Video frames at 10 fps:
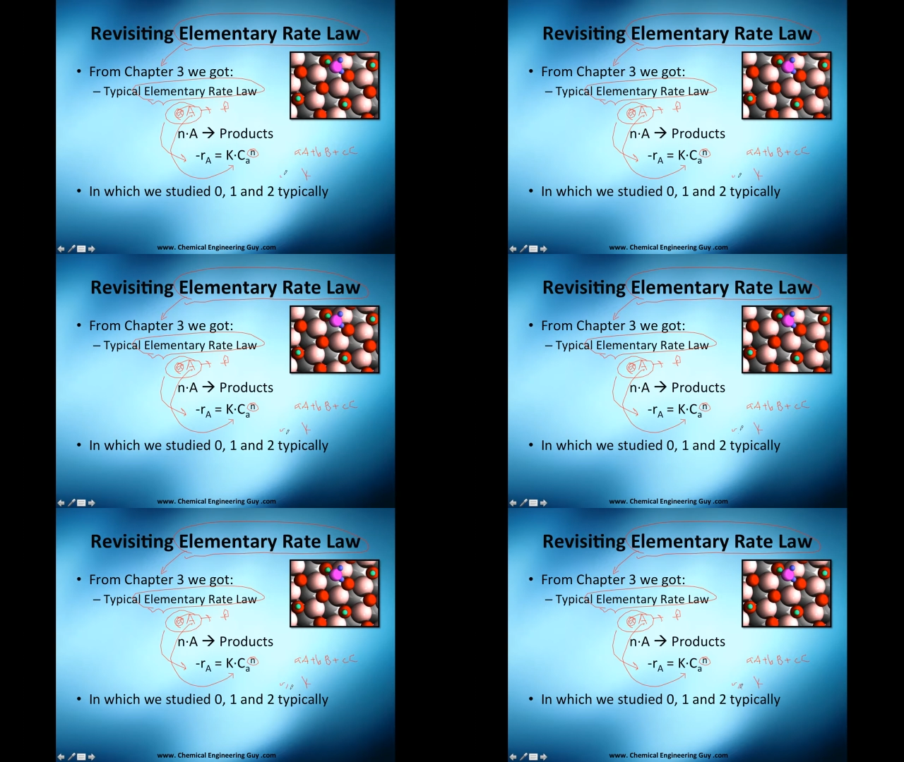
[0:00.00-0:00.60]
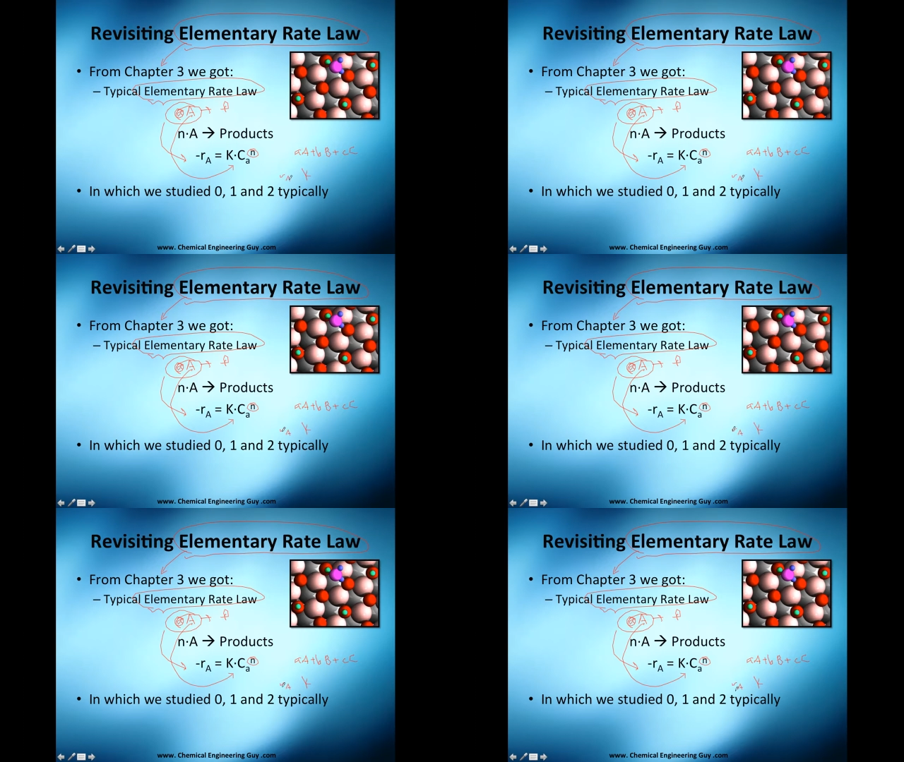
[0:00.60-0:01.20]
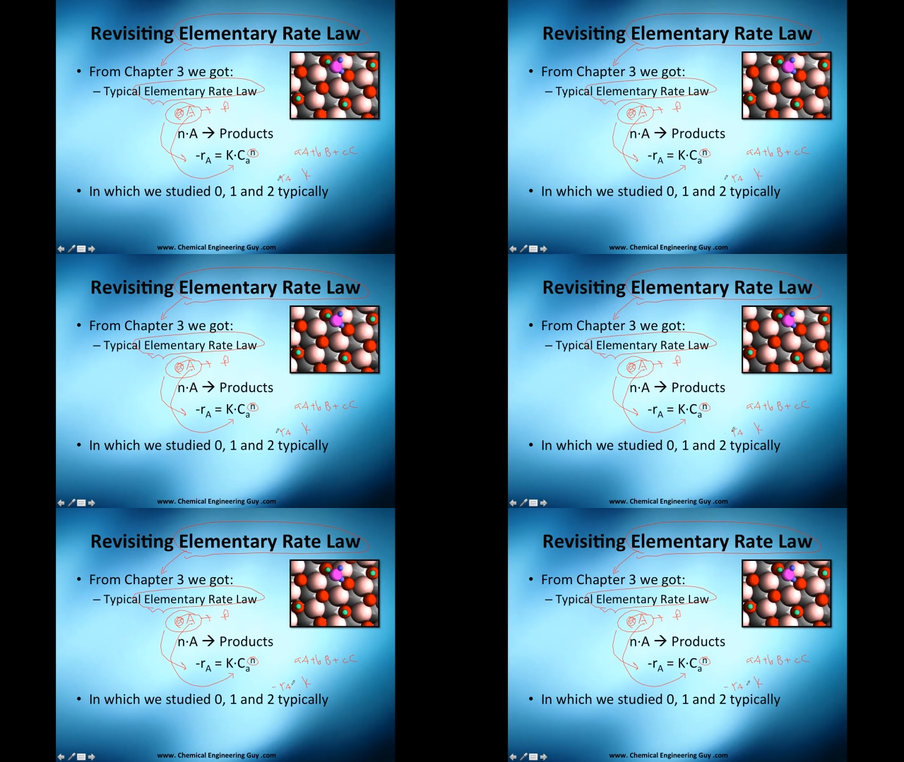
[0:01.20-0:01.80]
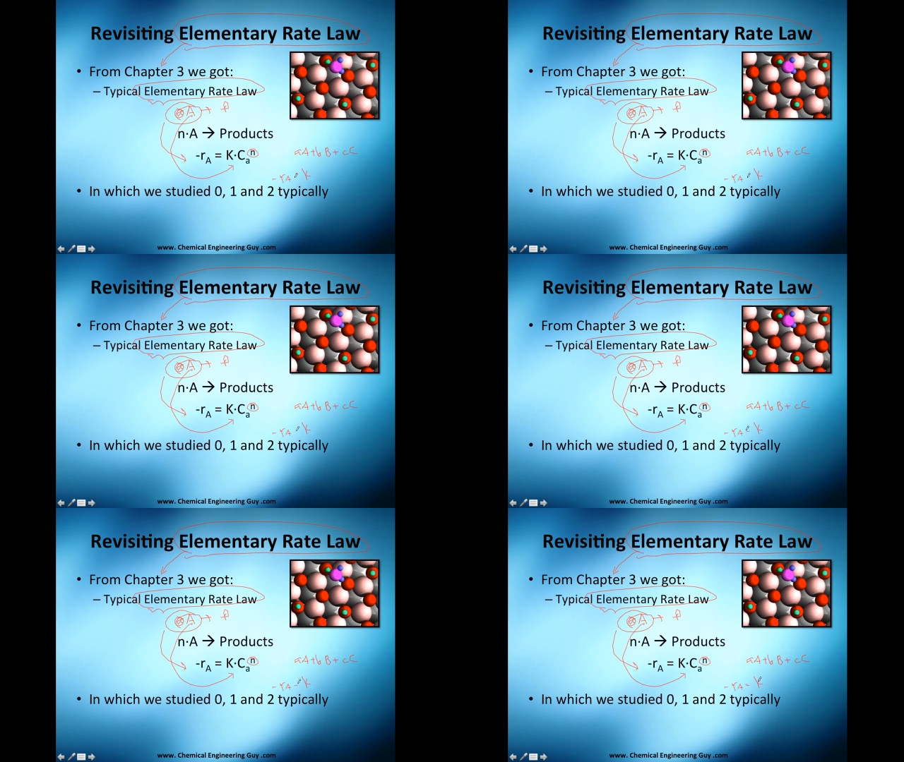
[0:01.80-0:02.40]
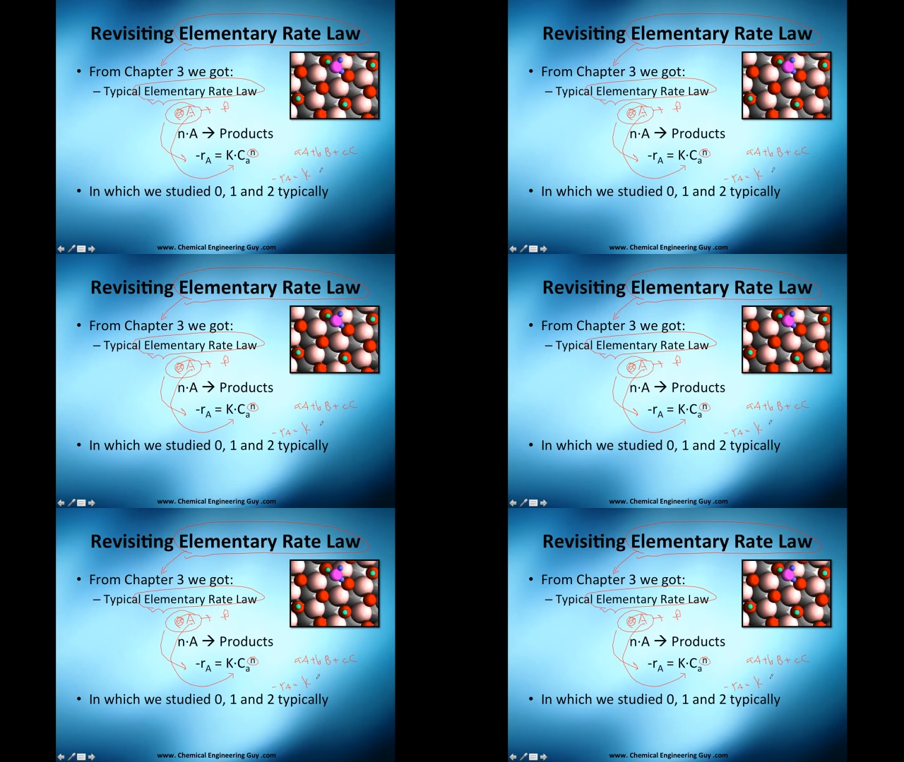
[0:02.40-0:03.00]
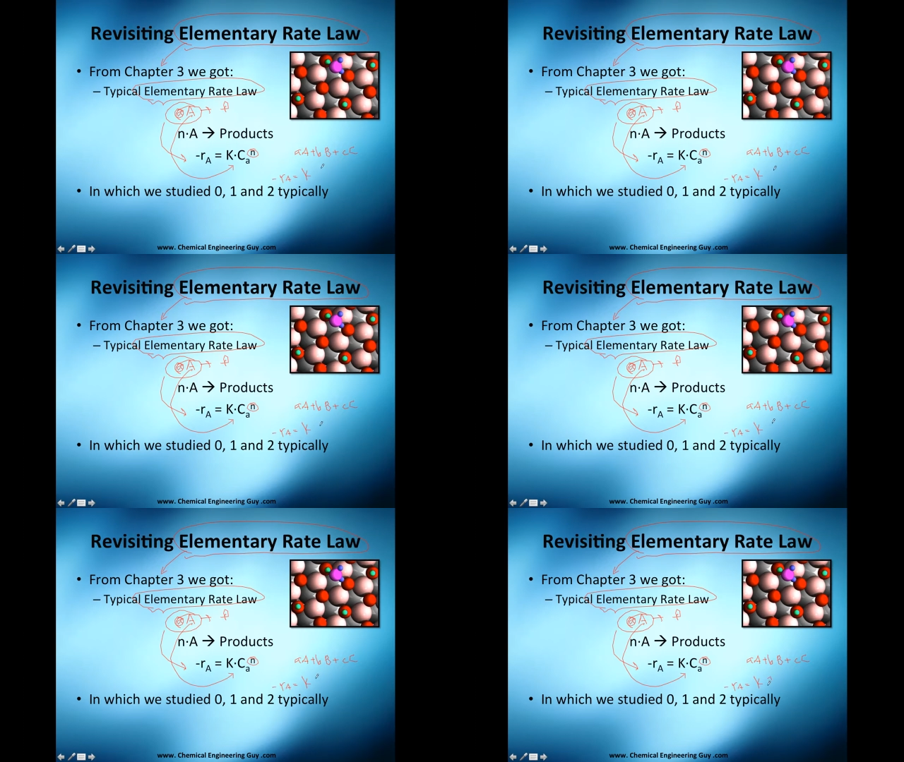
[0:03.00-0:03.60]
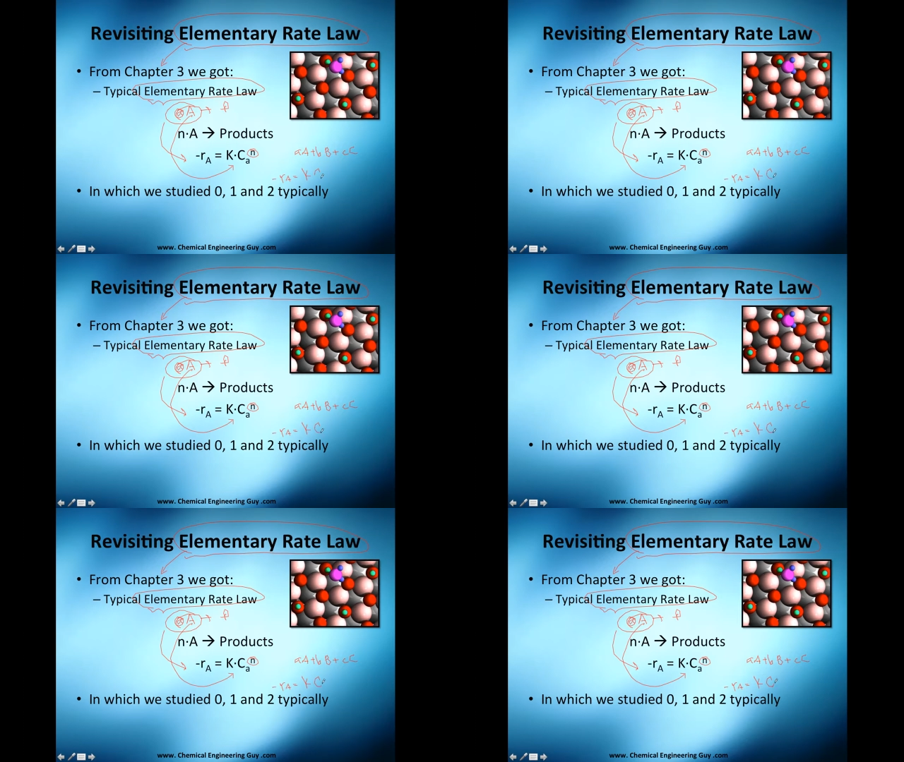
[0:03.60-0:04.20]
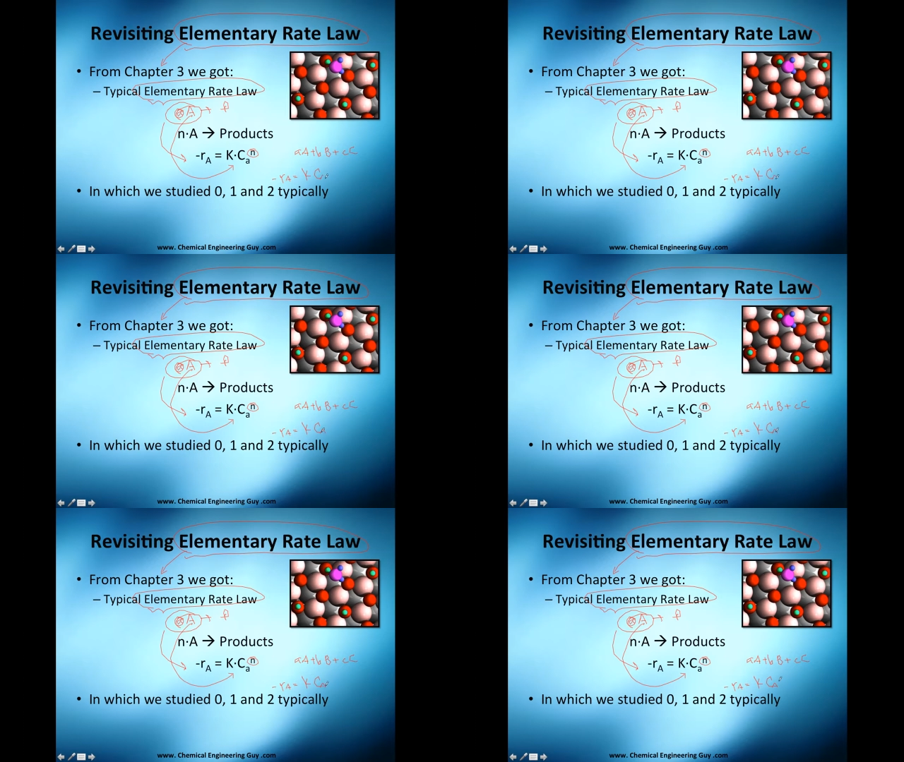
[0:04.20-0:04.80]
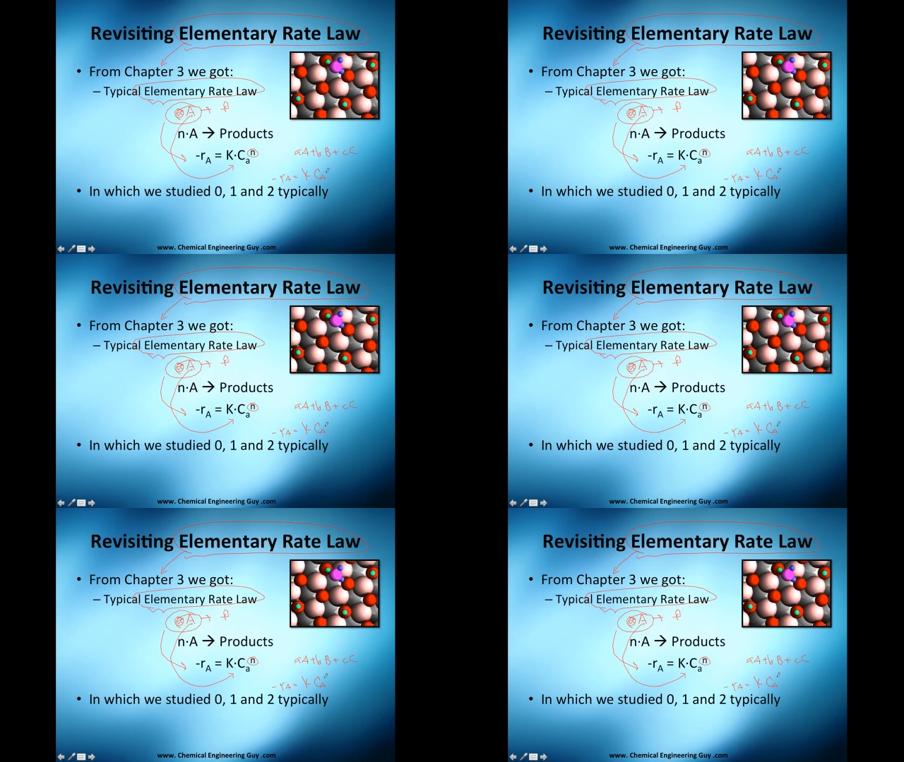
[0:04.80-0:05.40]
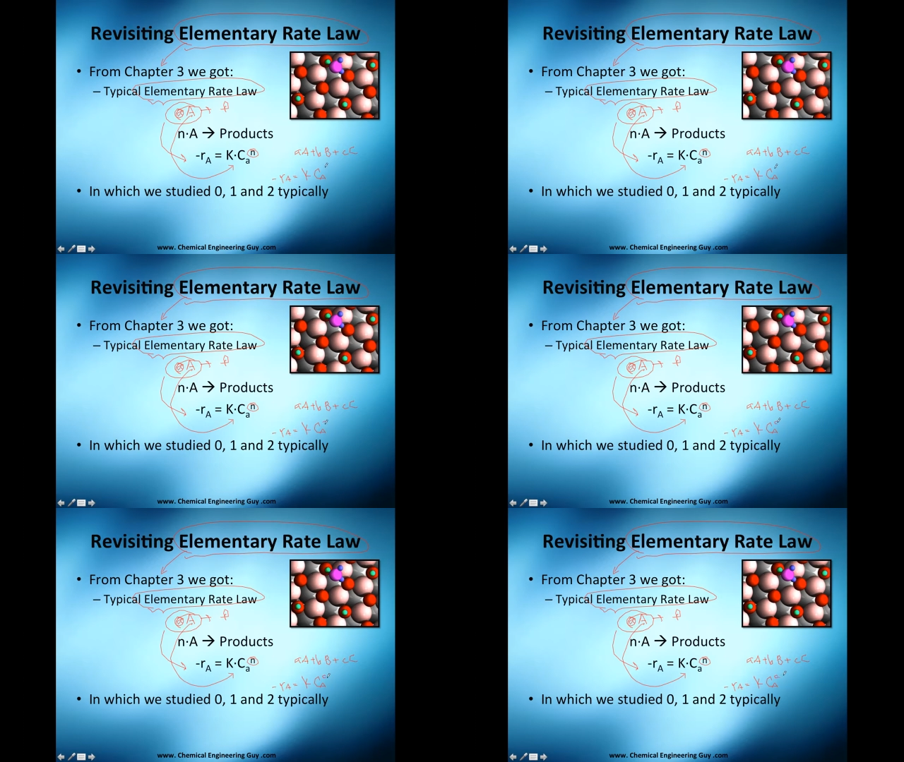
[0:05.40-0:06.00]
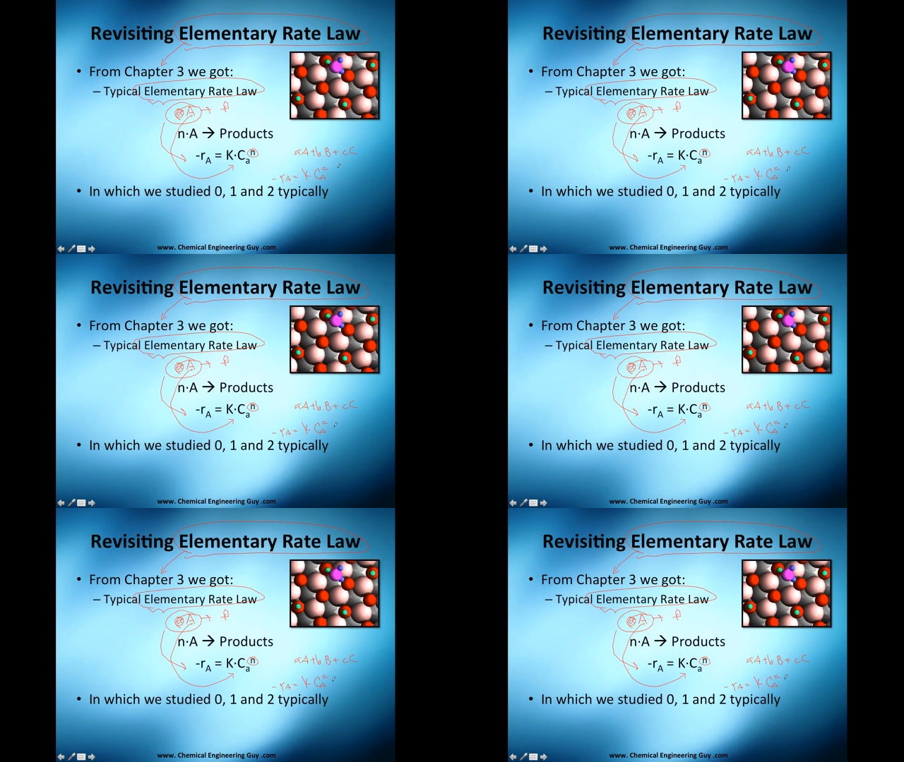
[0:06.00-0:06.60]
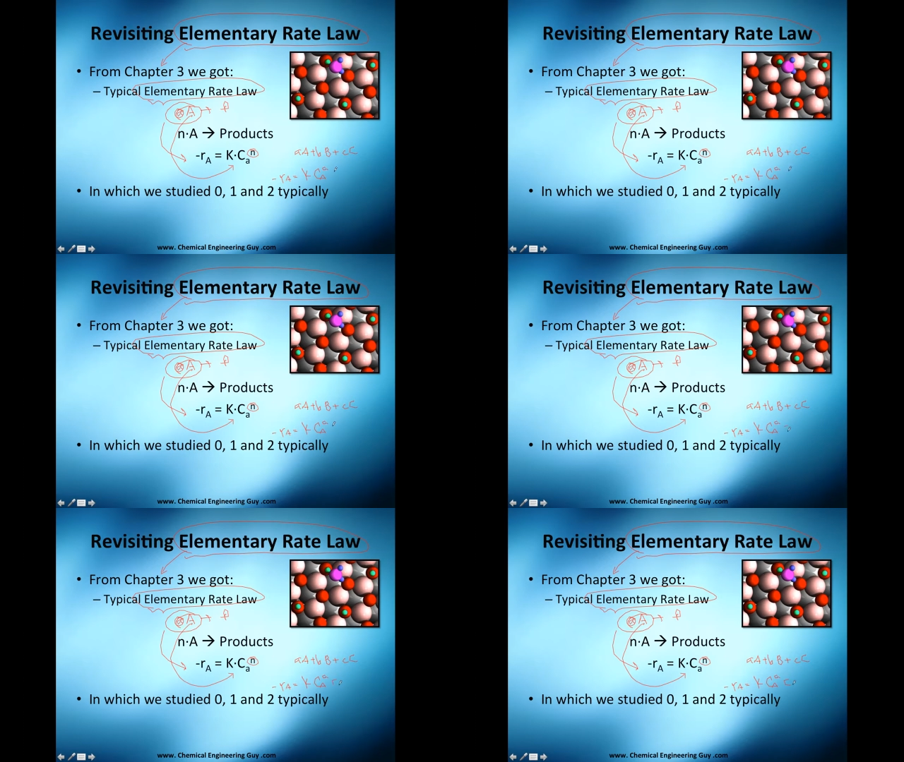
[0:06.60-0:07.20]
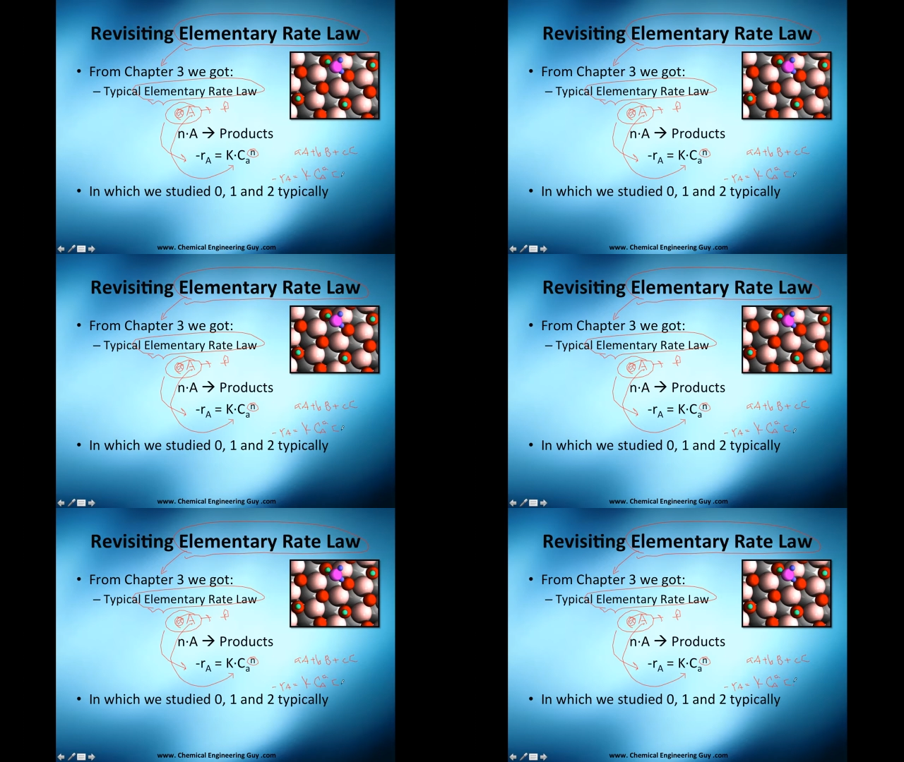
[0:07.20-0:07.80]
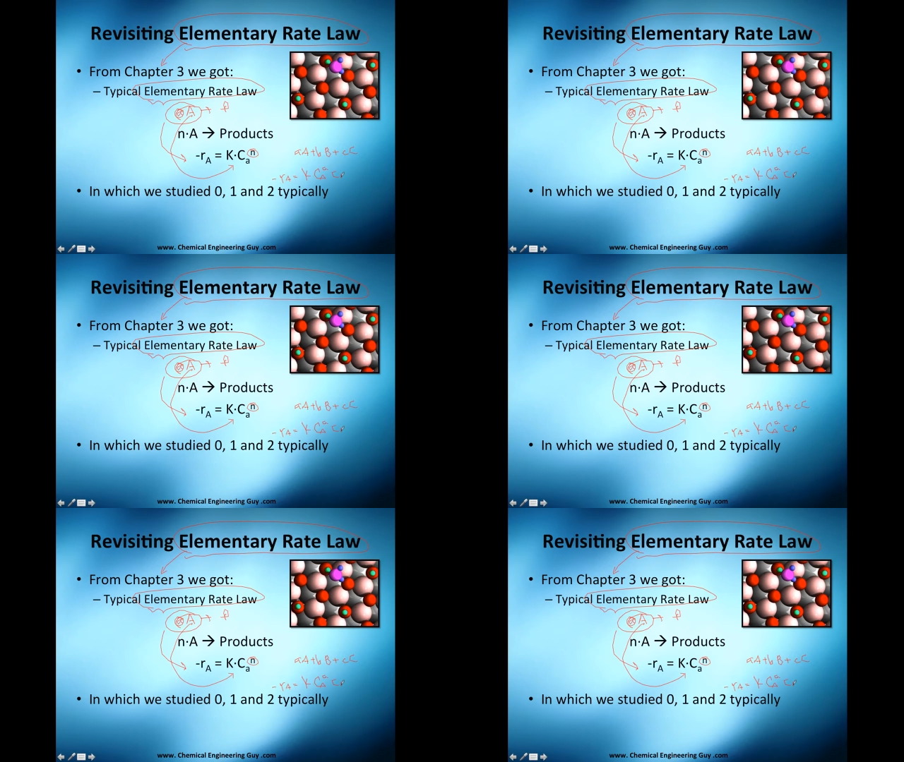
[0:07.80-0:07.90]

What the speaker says: (no speaker visible)